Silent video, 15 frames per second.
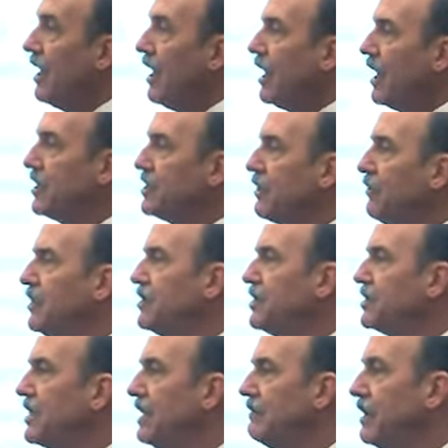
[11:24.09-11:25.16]
And I say, what does this
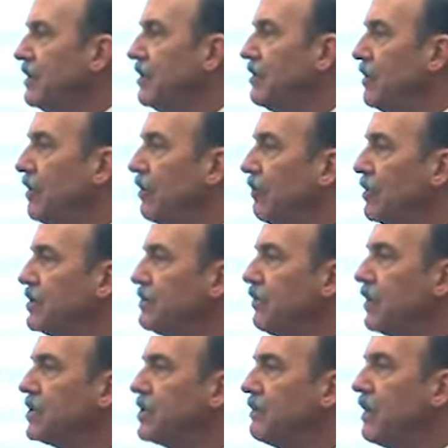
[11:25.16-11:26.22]
team need to do? What
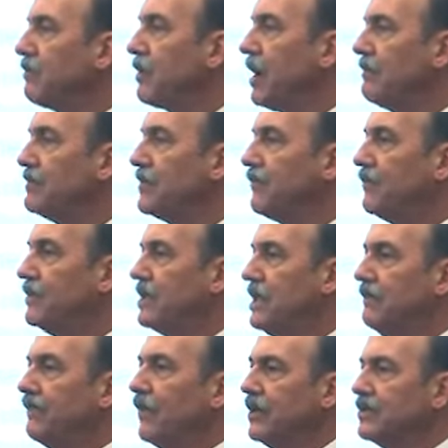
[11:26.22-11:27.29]
are some of the problems the
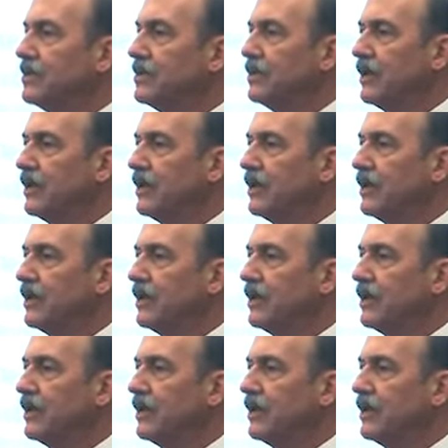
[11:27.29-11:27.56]
team faces?